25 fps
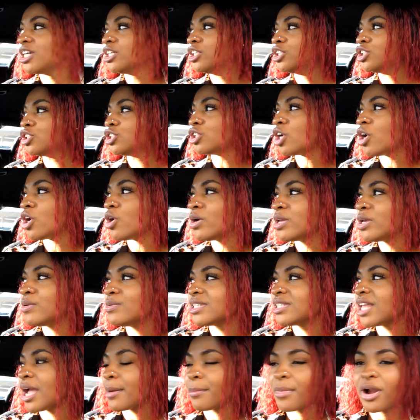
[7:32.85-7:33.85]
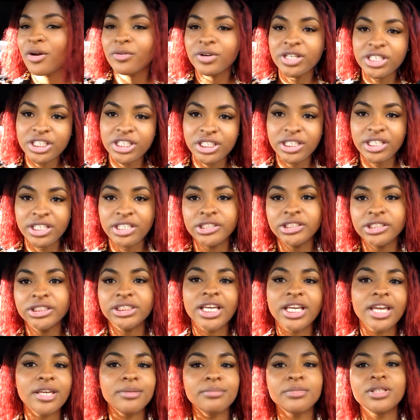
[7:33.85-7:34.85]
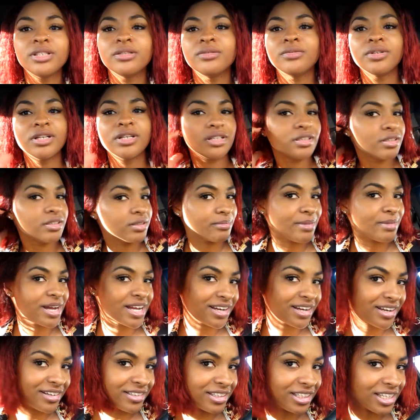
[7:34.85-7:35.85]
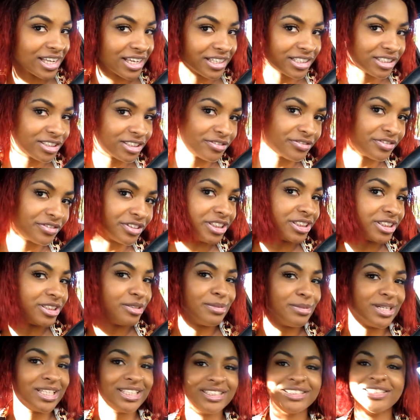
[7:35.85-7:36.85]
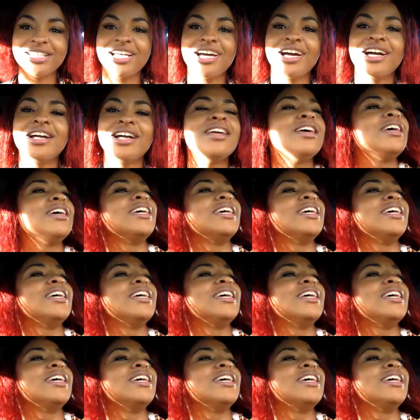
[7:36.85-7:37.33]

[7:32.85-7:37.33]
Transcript: So he was like, Myresha, can you take me to work? My hair look like it's frizzy, but it's not.